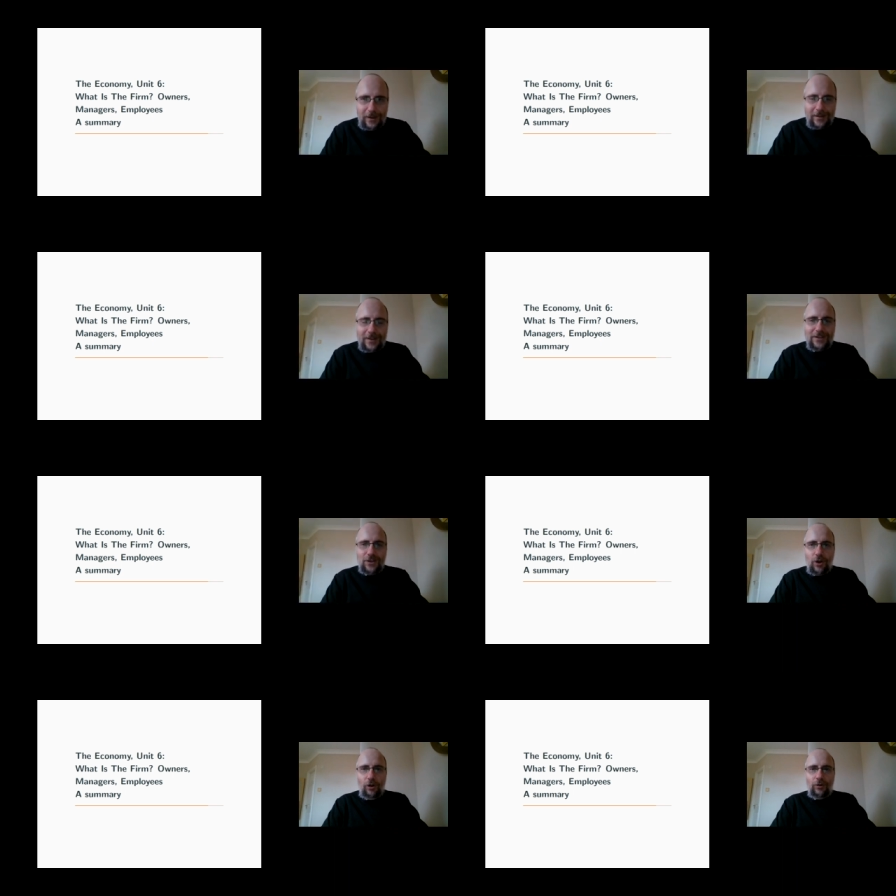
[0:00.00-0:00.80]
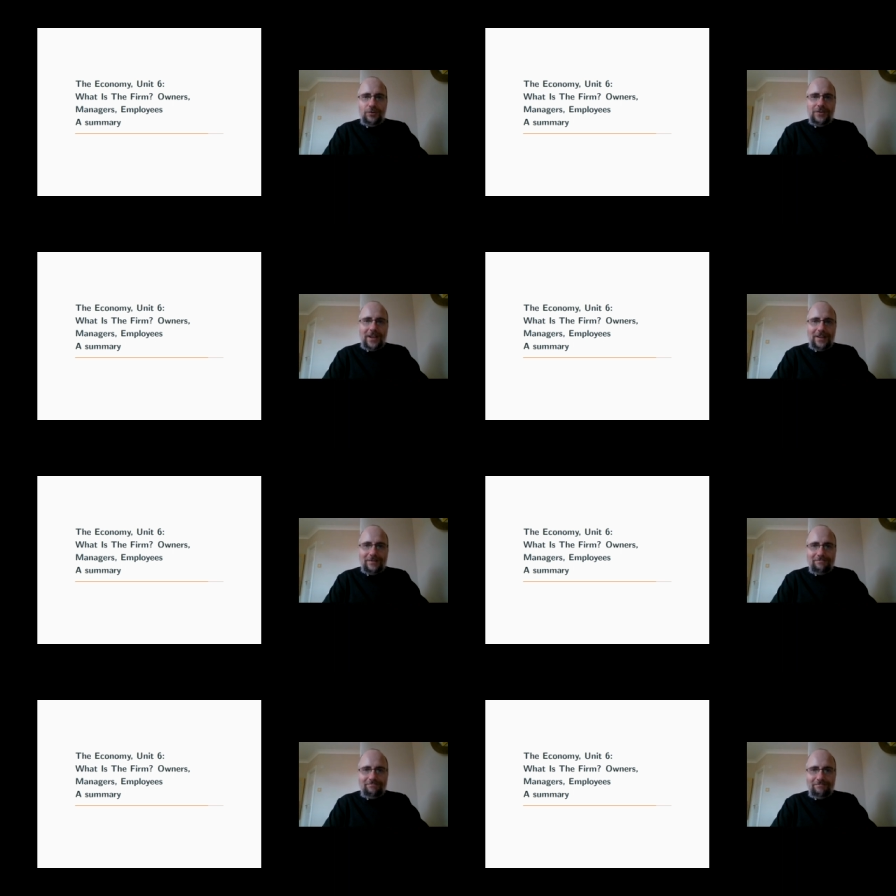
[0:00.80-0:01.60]
these goals that
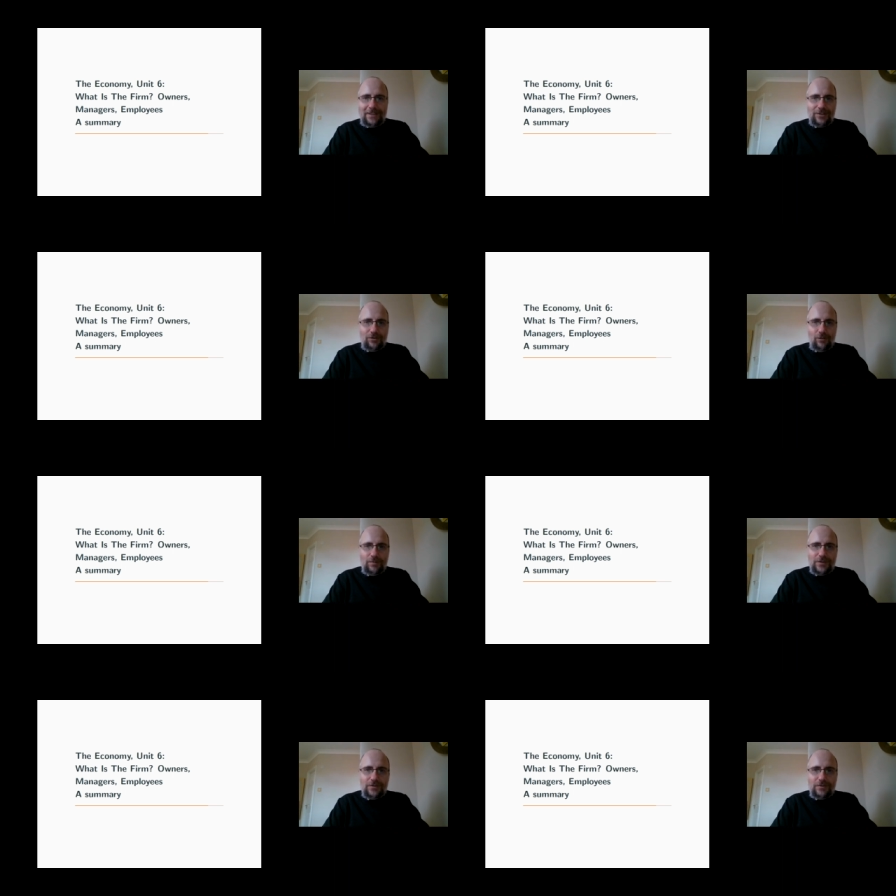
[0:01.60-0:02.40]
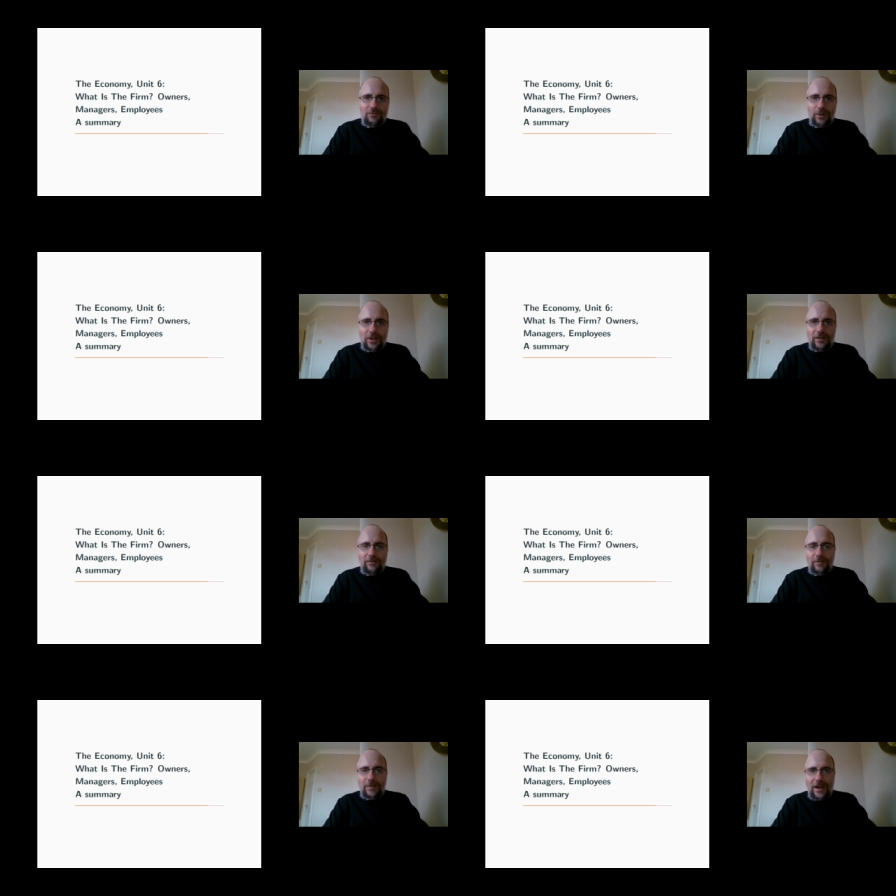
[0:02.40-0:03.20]
these groups within the
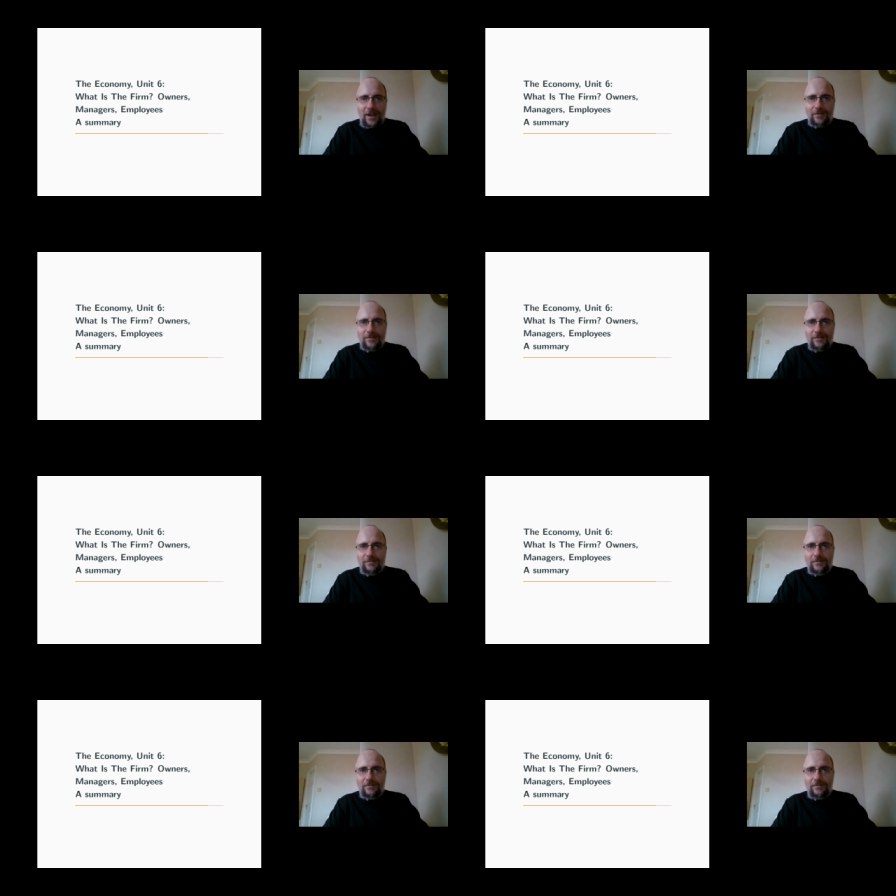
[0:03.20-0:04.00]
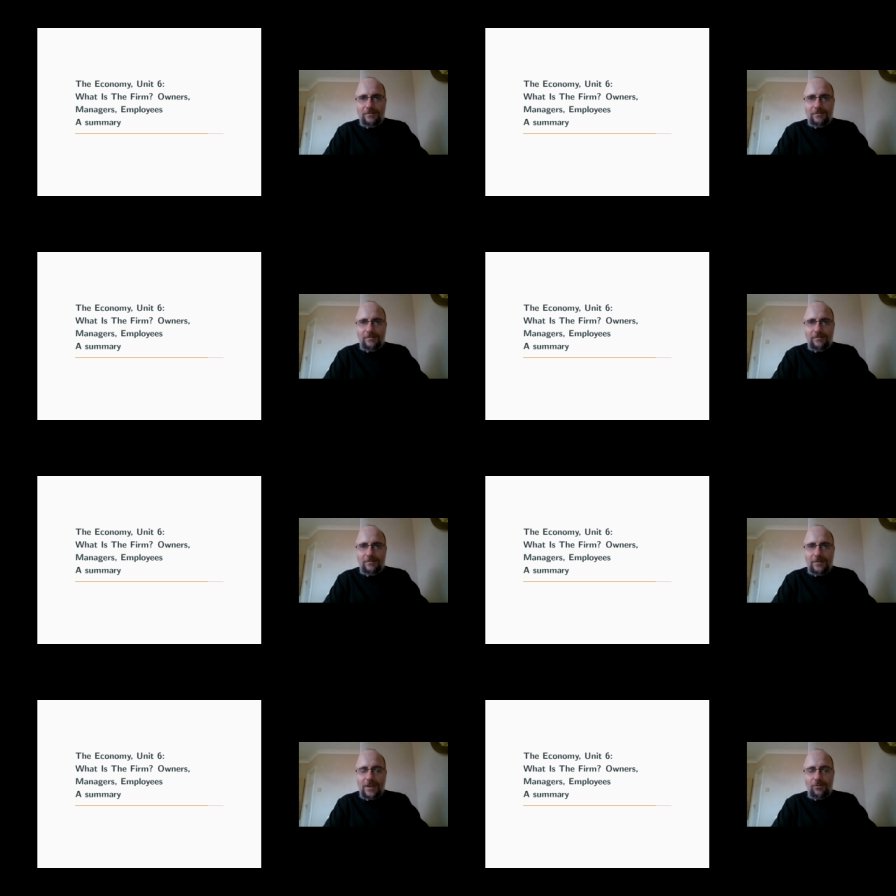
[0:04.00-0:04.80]
firm have?
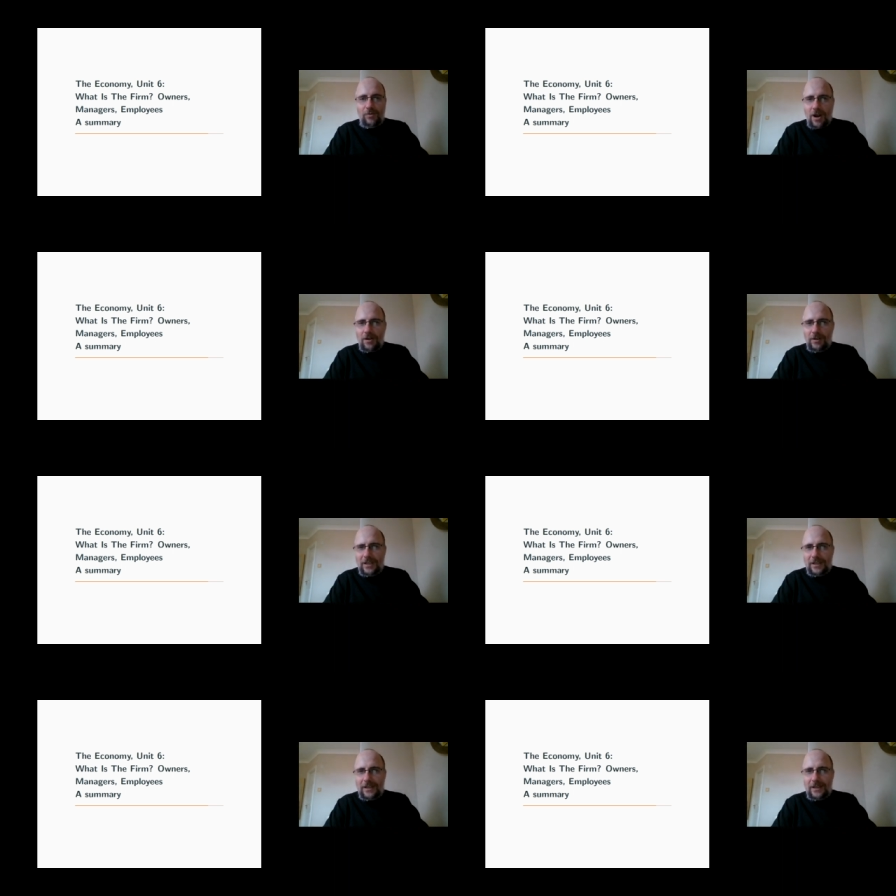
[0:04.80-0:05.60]
They're rarely